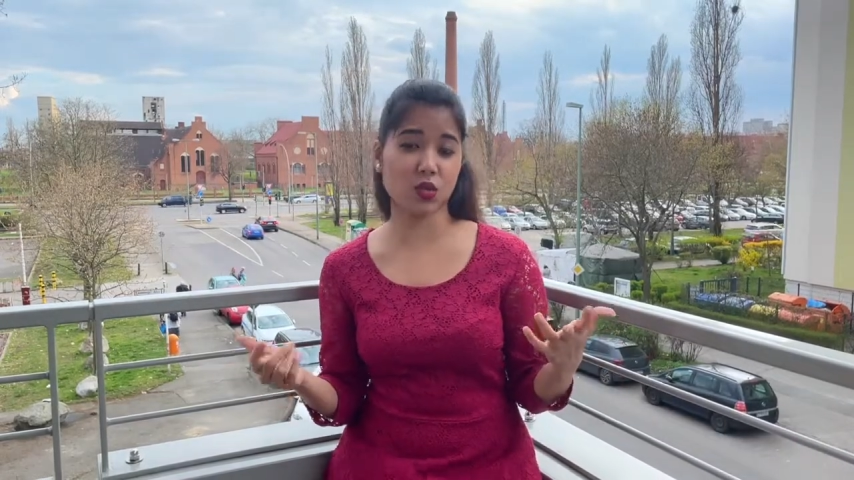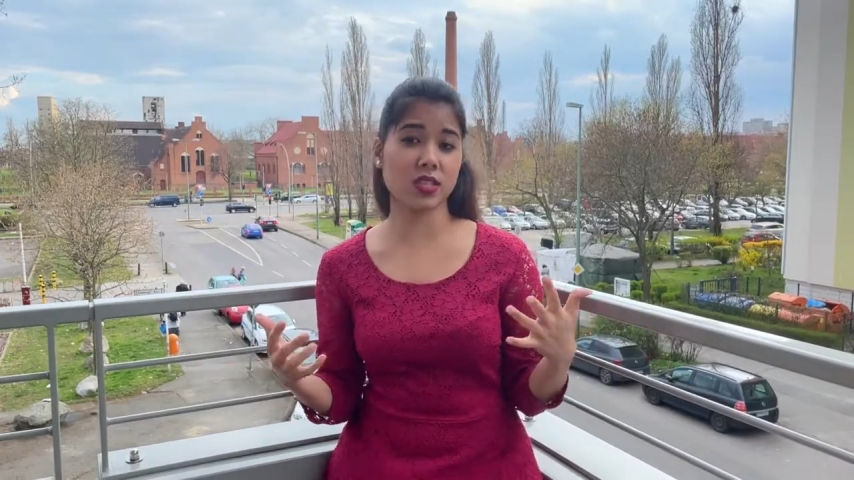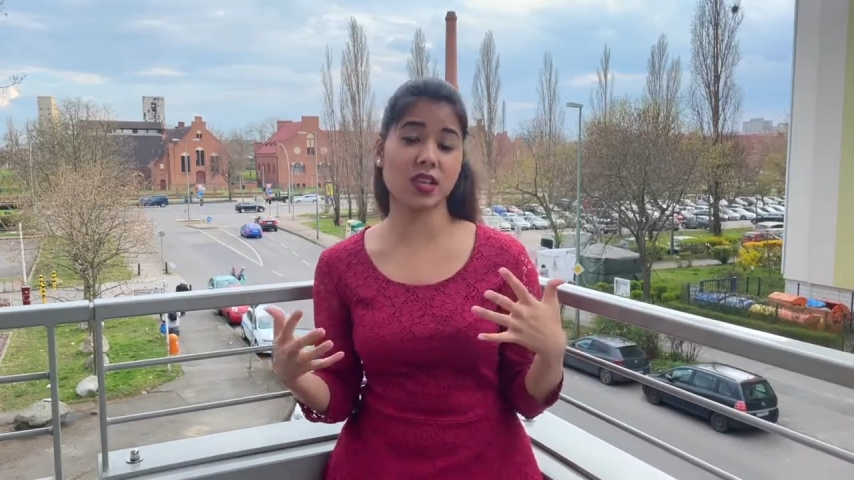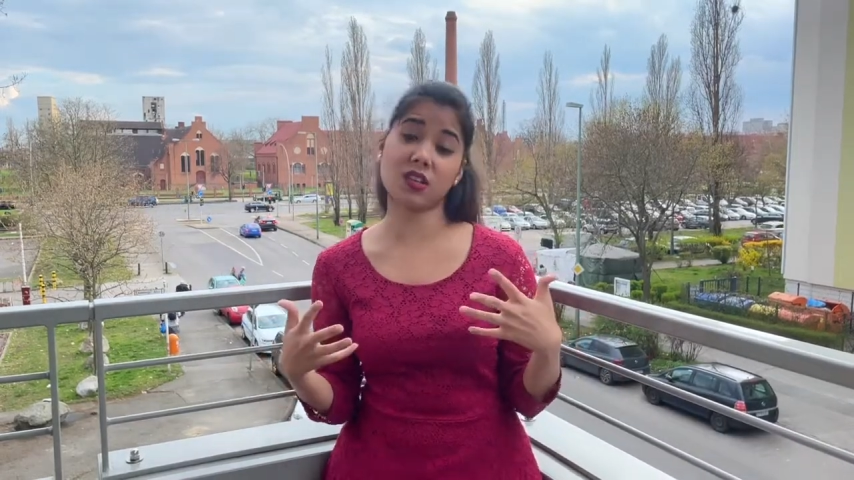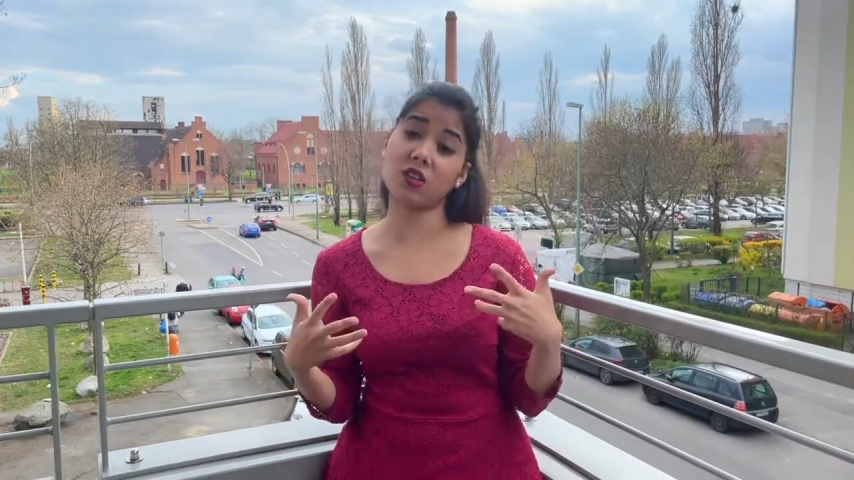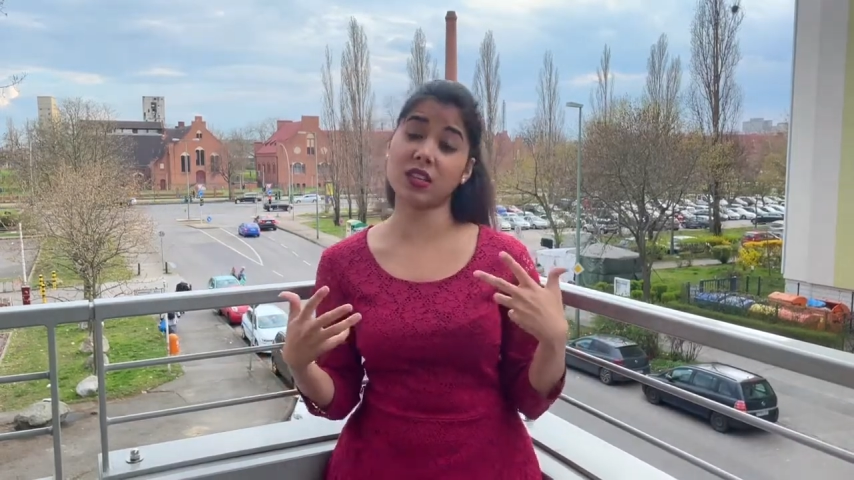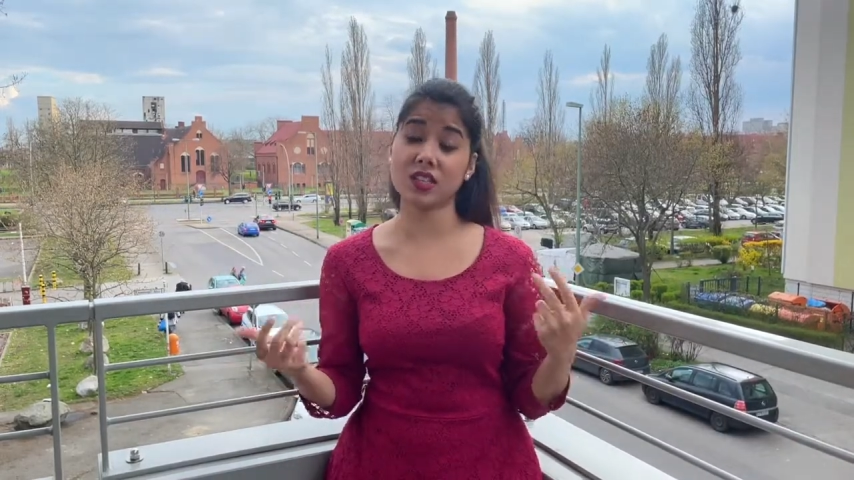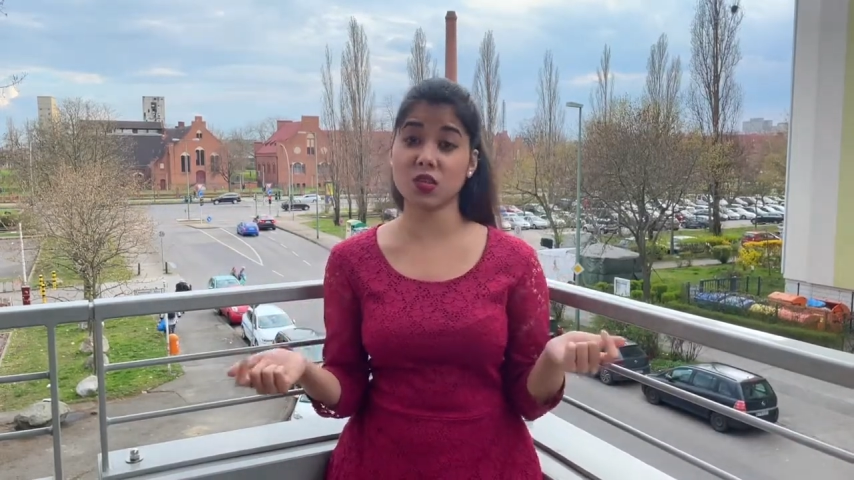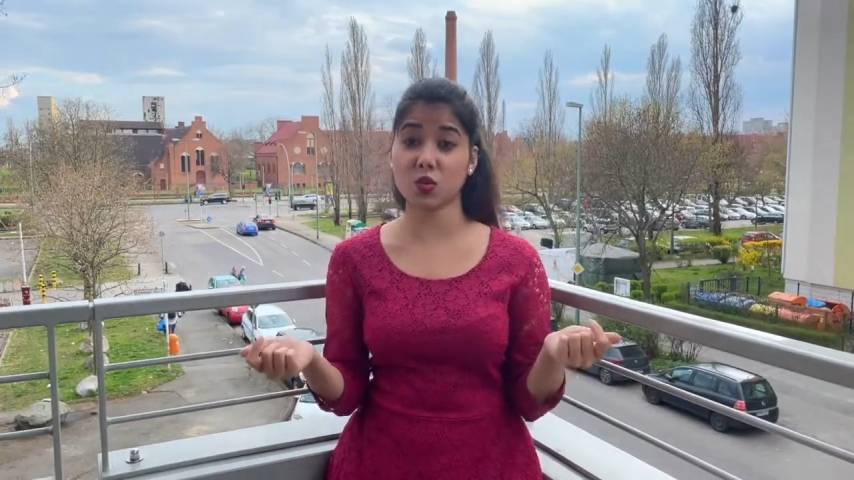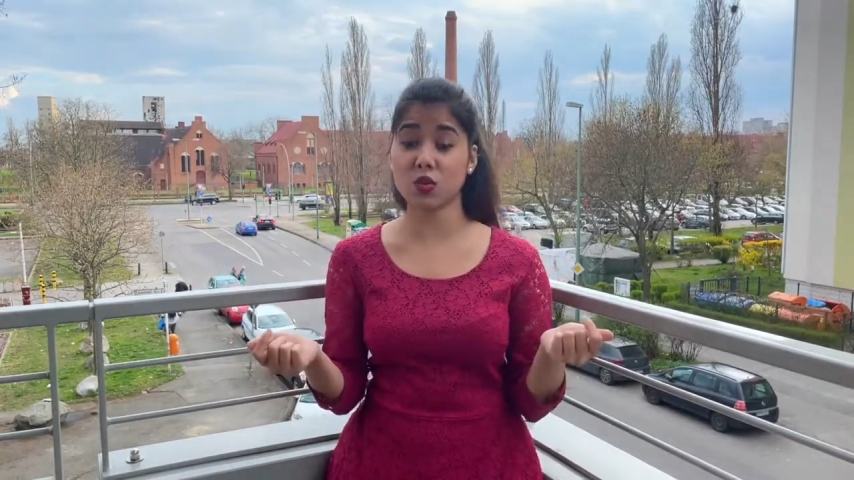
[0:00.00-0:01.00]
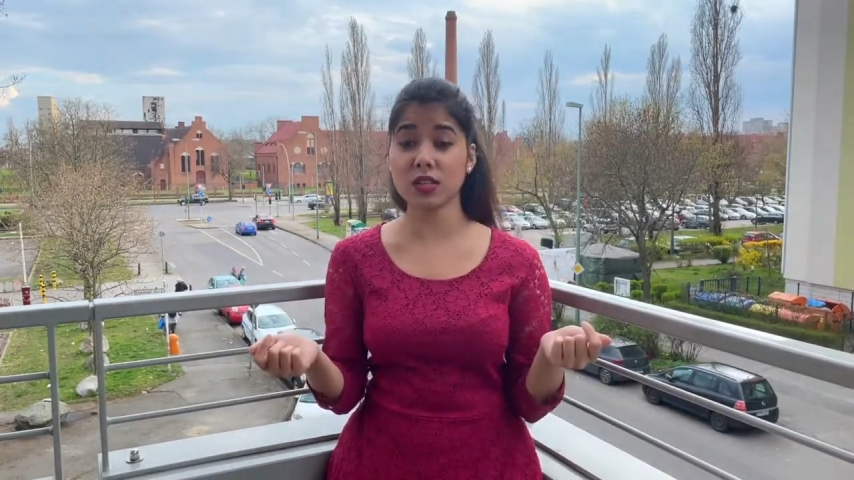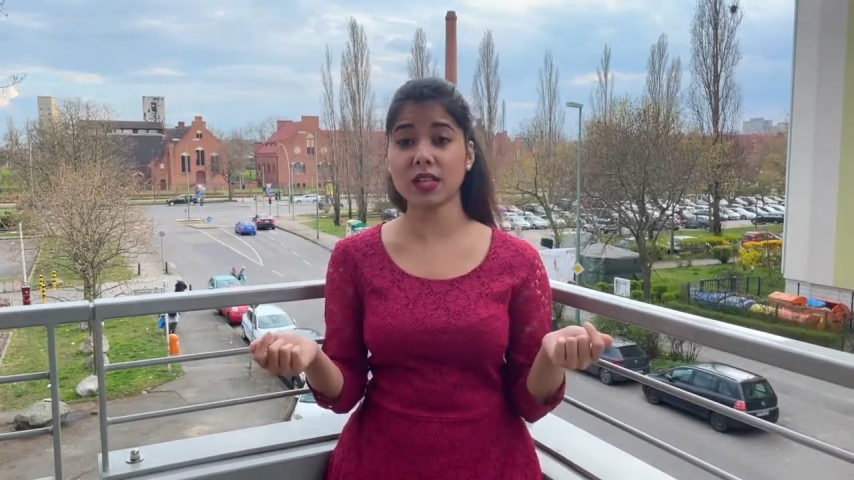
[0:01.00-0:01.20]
these are all the stores,